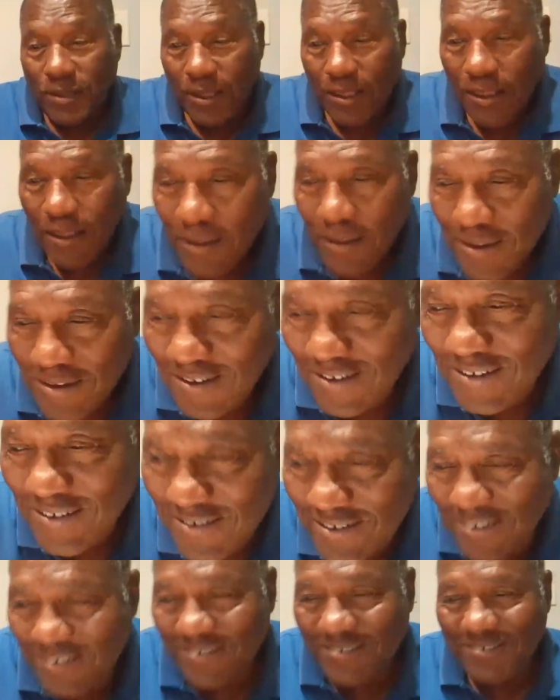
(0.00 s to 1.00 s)
I got your
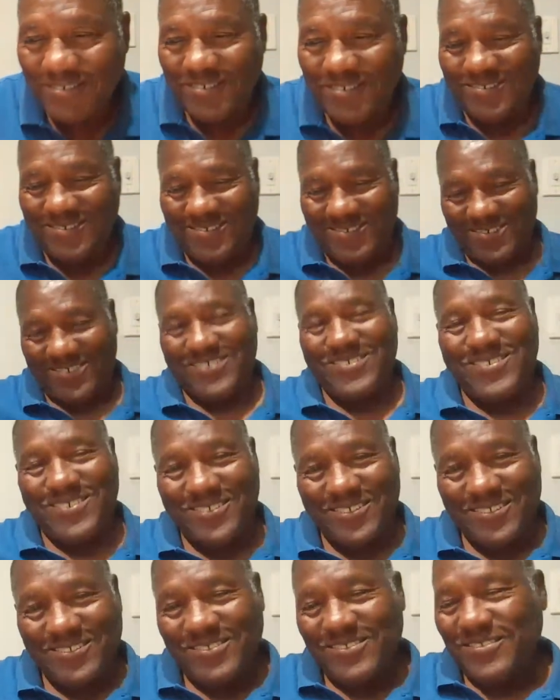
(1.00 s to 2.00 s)
point.
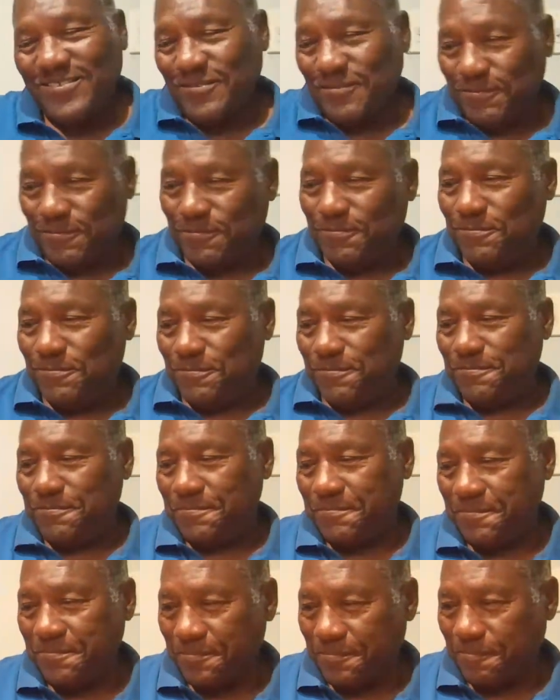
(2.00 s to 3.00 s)
So,
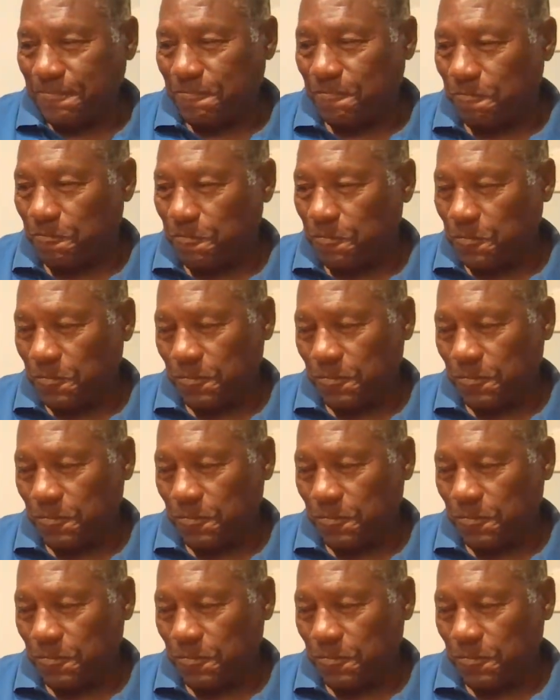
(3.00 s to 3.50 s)
but